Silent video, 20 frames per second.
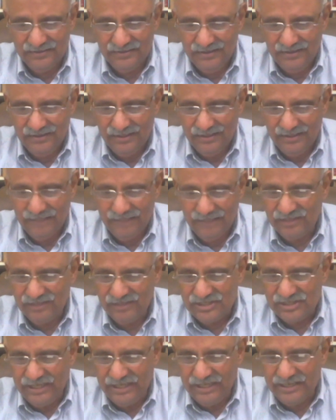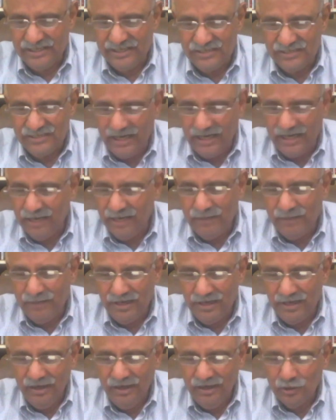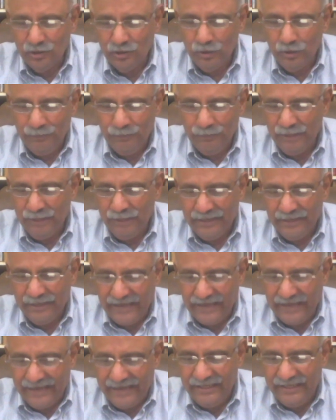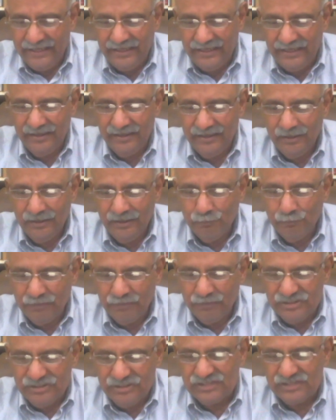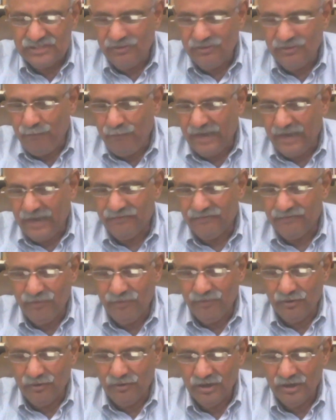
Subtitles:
If the state is unable to implement any provisions of Part 4,